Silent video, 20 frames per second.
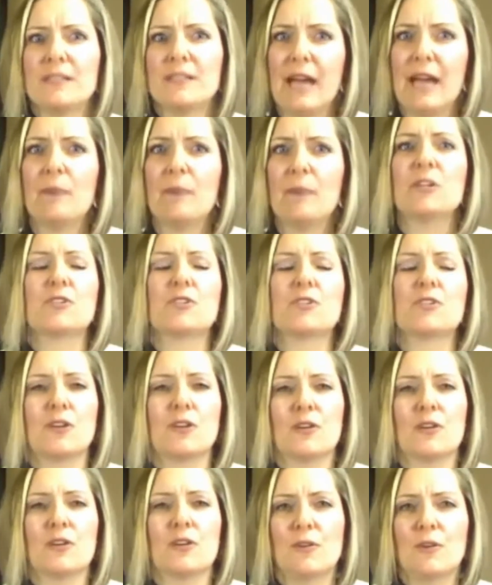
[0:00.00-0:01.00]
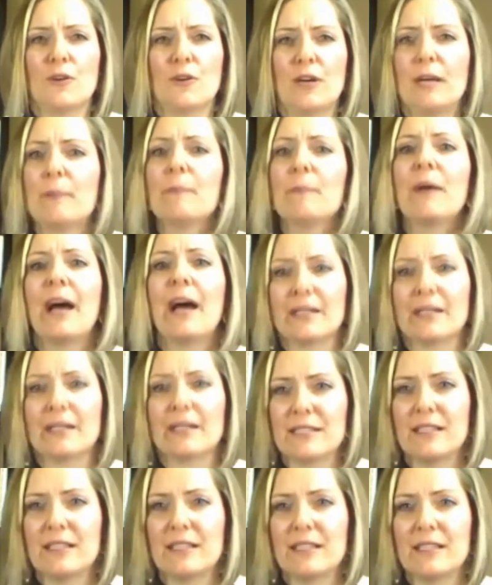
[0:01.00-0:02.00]
damaged or
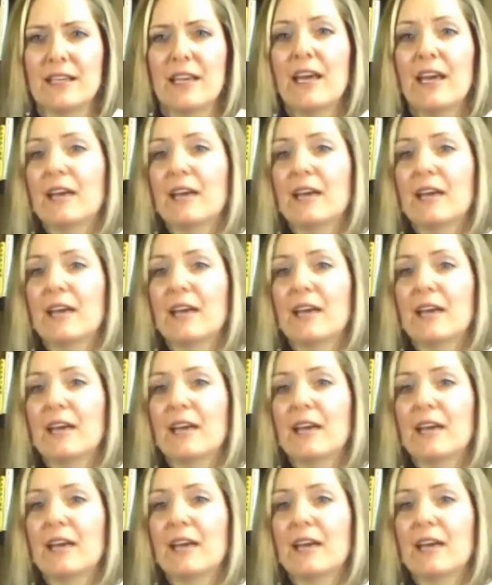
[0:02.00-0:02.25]
impacted.